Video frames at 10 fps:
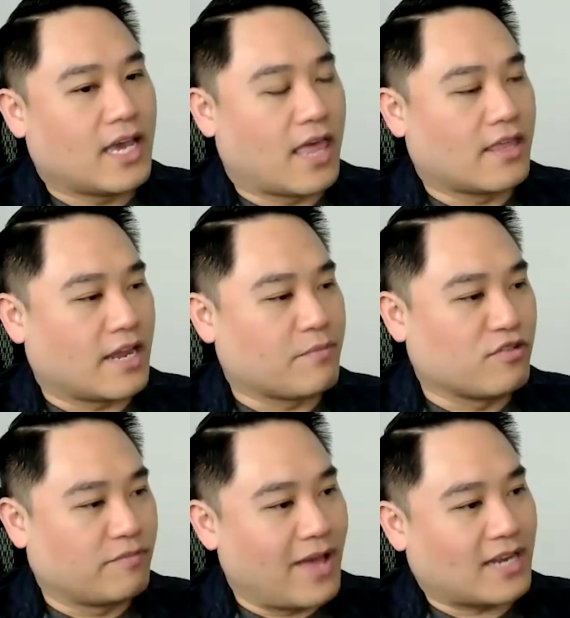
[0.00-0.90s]
and then I
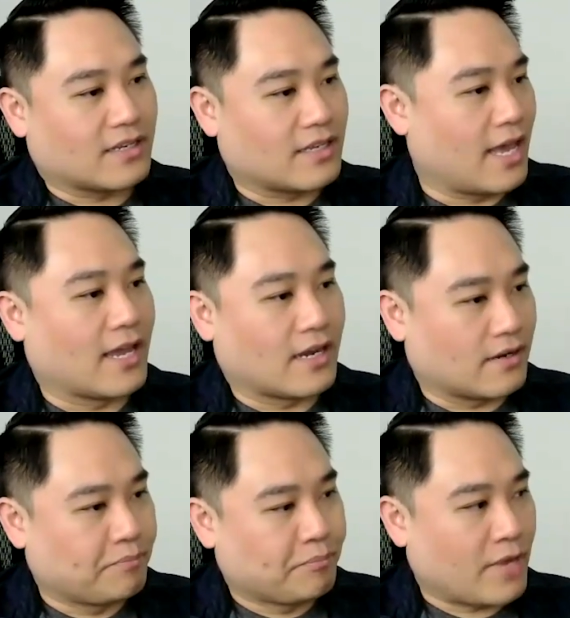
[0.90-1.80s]
moved back again.
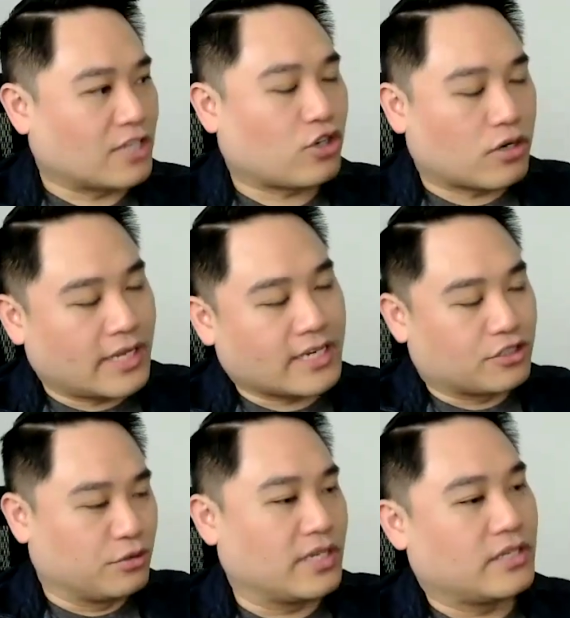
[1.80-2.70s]
I started like
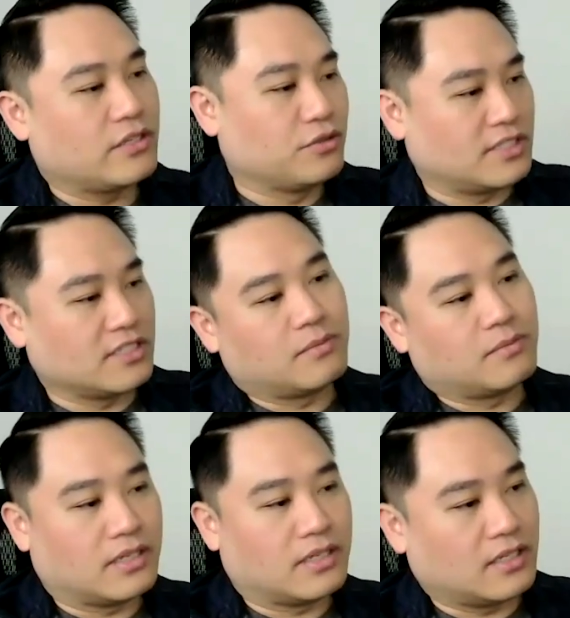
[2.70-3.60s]
doing
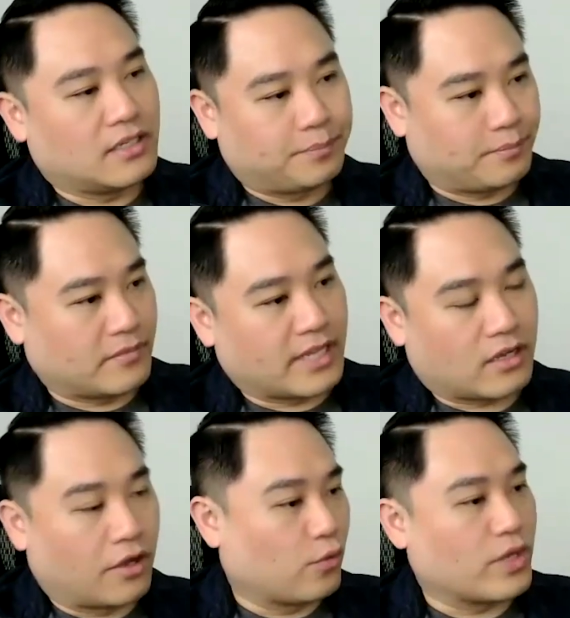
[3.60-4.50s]
UCB like on the